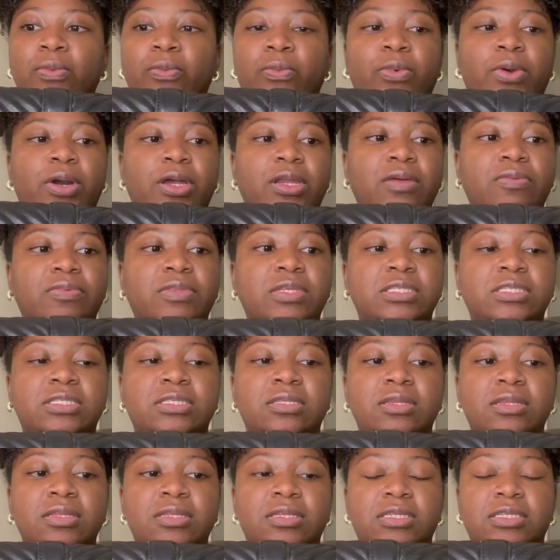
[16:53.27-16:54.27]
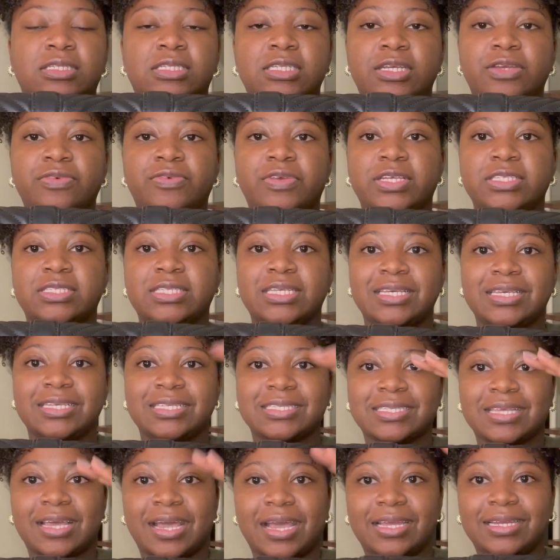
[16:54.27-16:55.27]
one of the D-rings
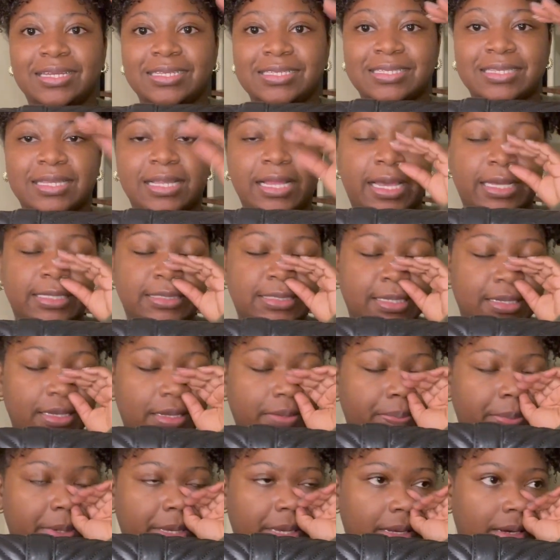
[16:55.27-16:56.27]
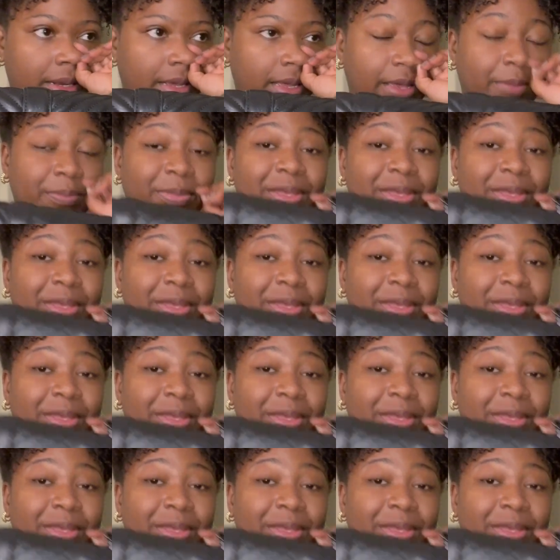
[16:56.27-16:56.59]
is kind of slanting a bit